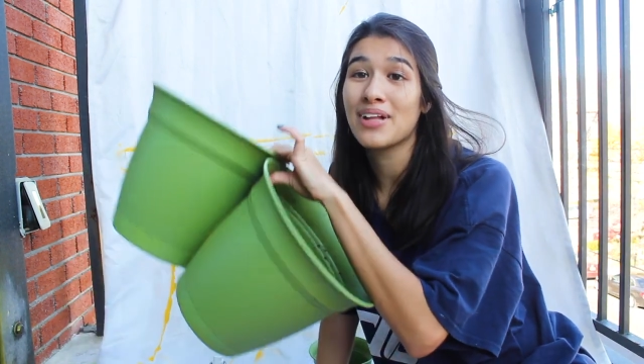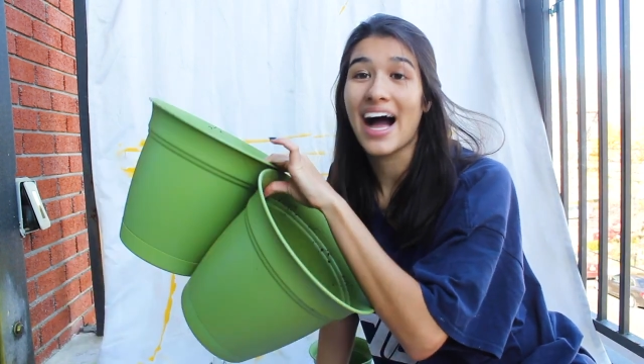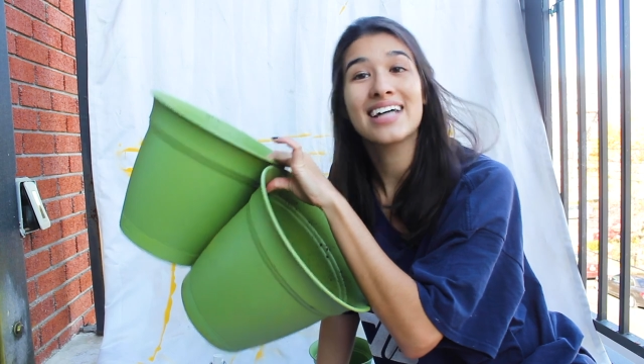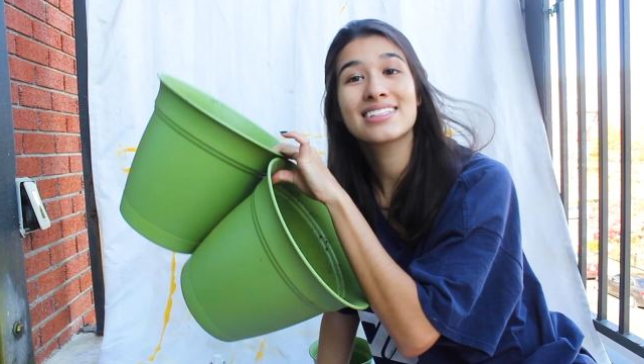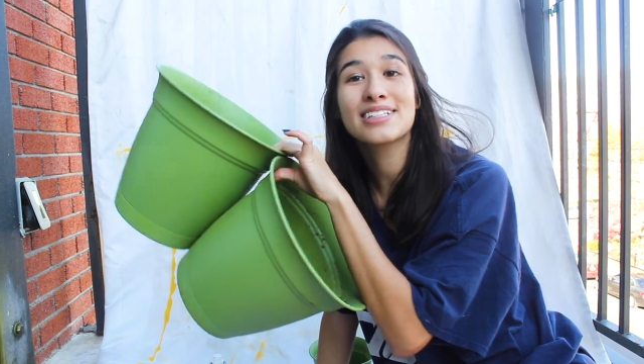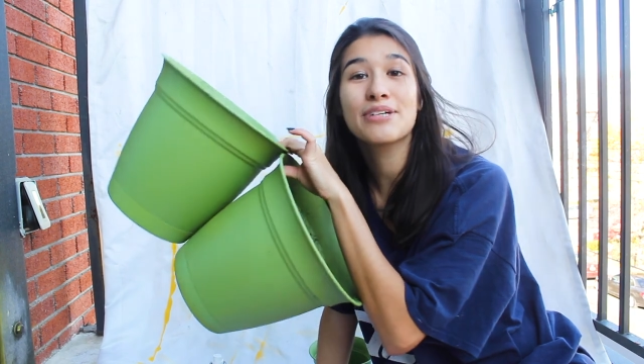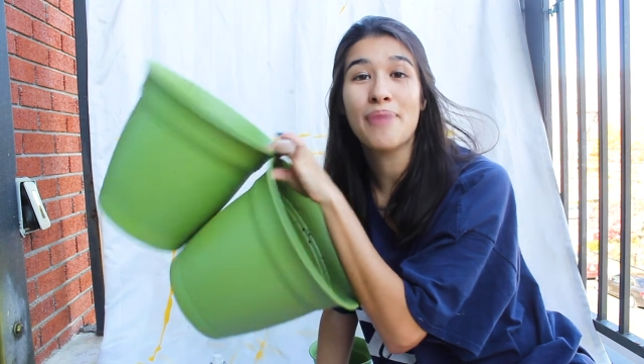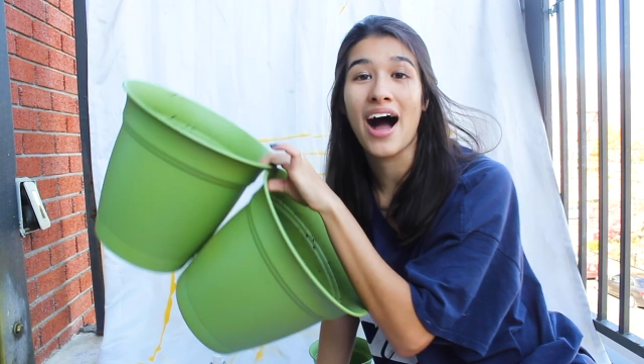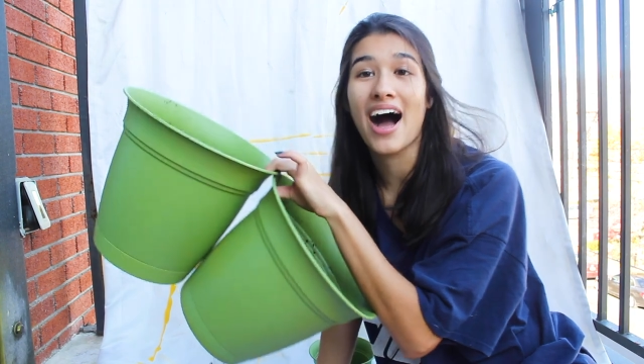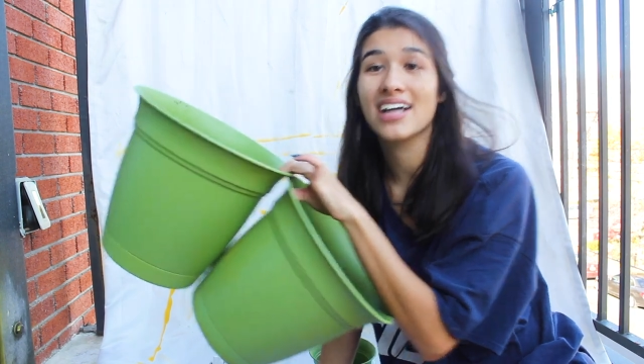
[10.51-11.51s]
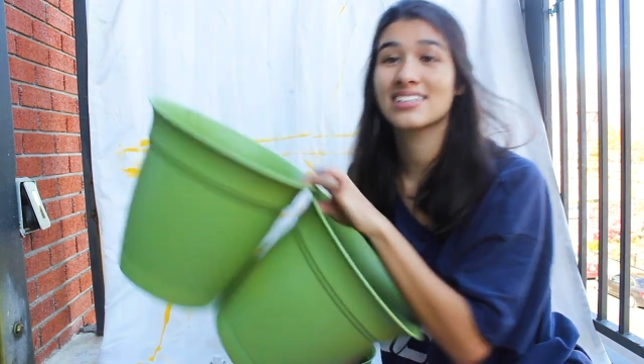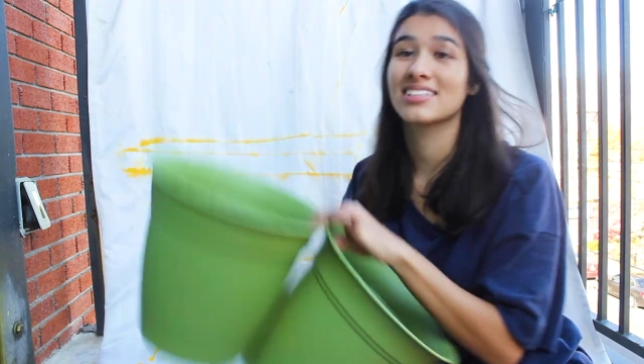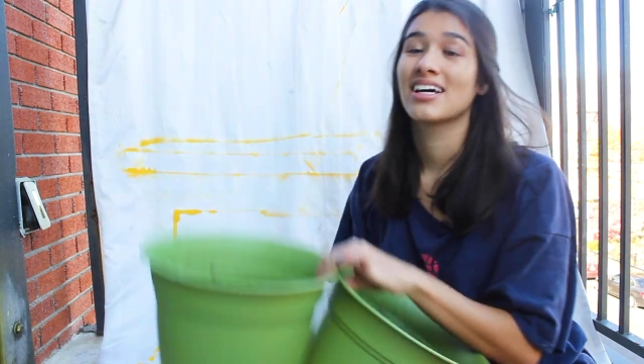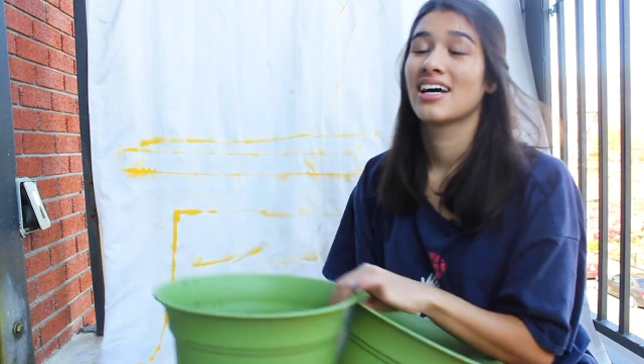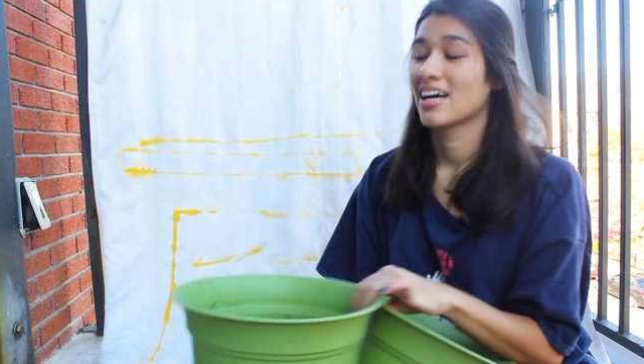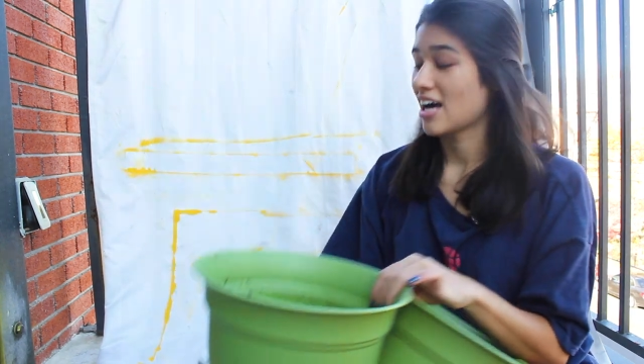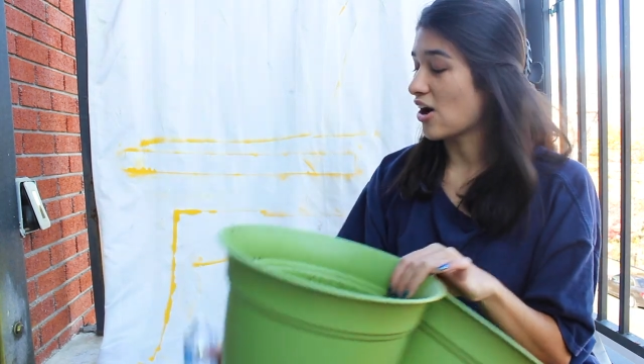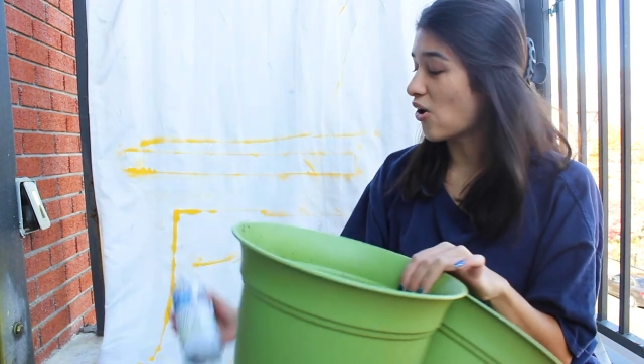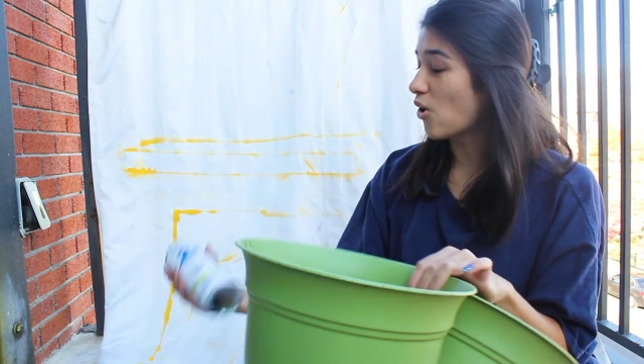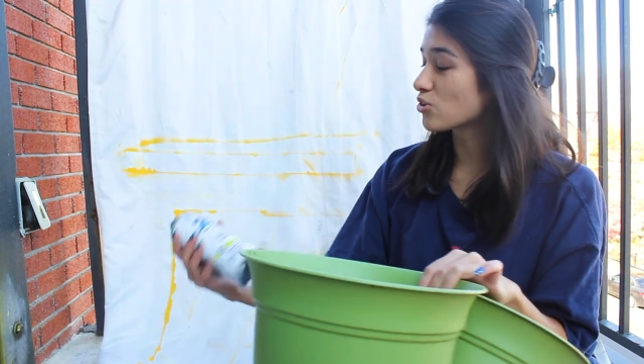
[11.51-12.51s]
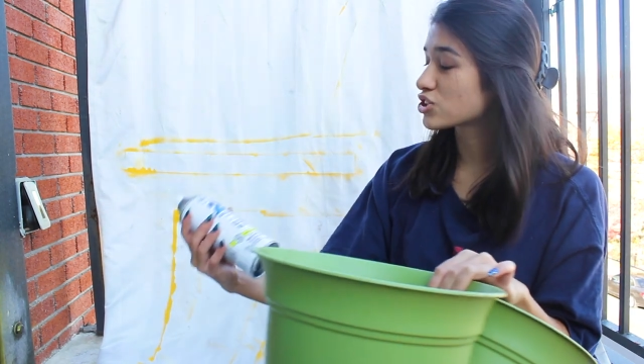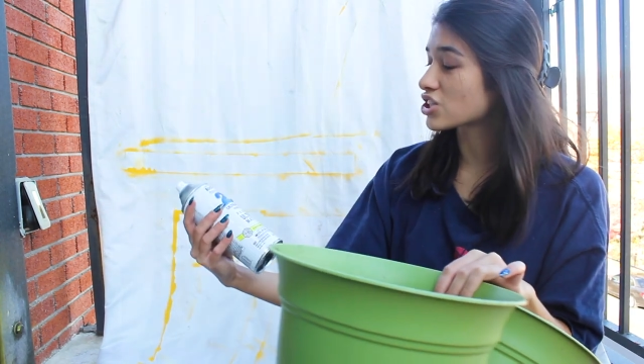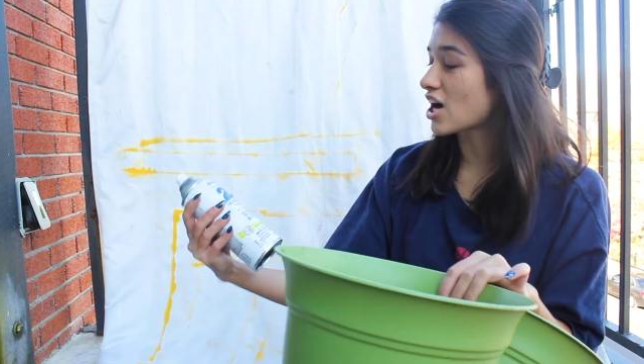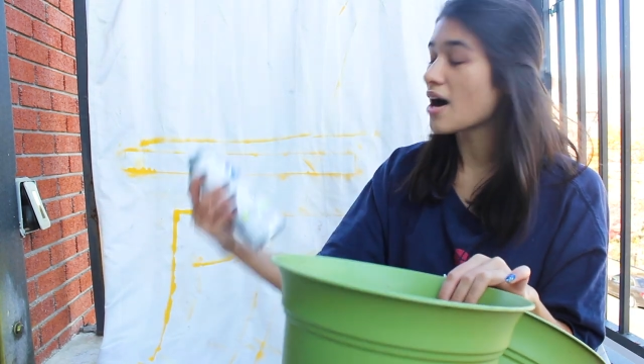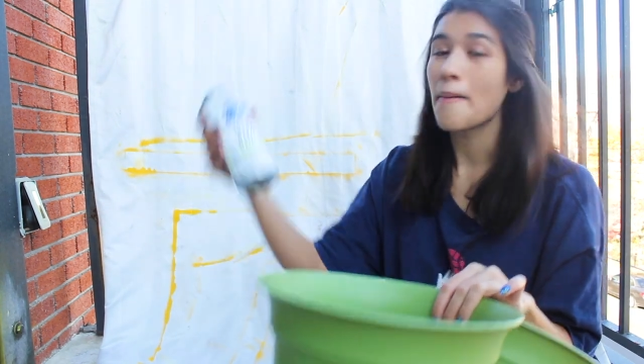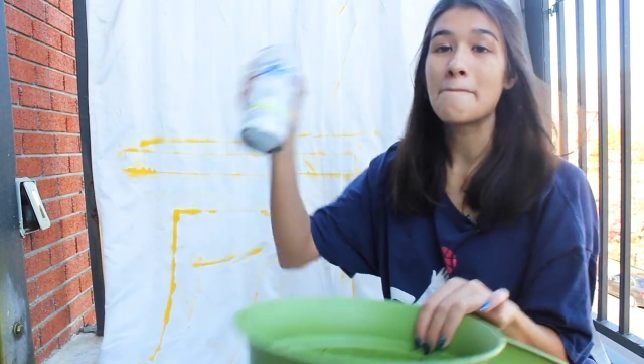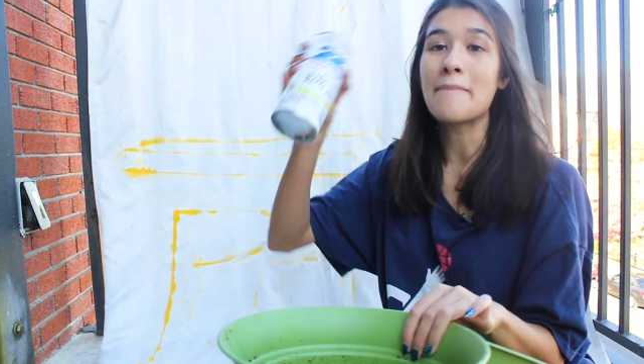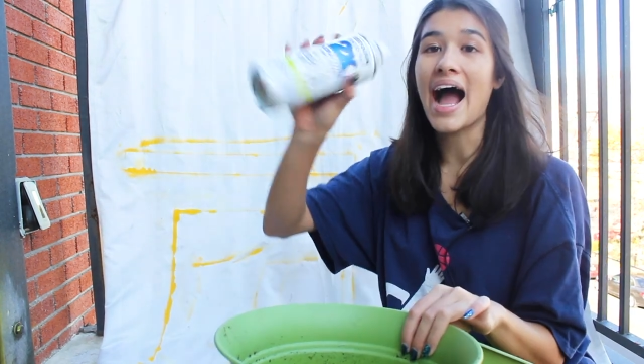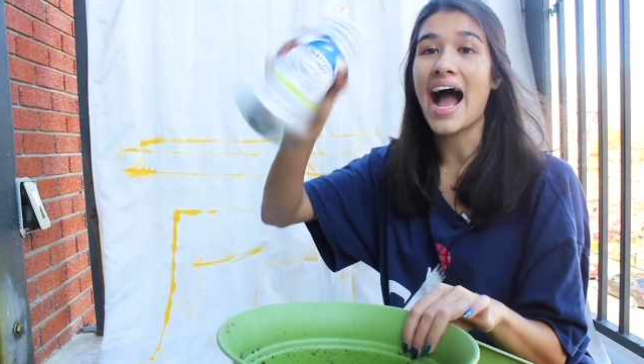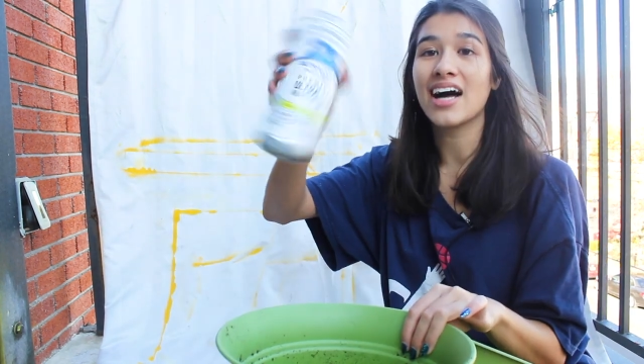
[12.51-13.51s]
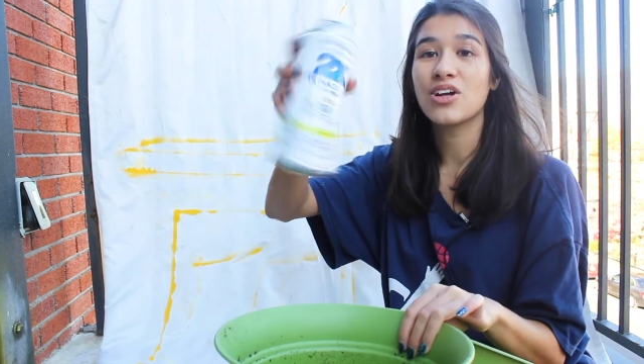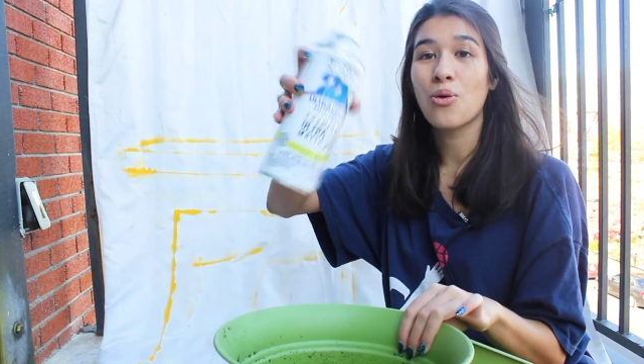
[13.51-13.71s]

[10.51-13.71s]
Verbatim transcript: plastic pots ultra matte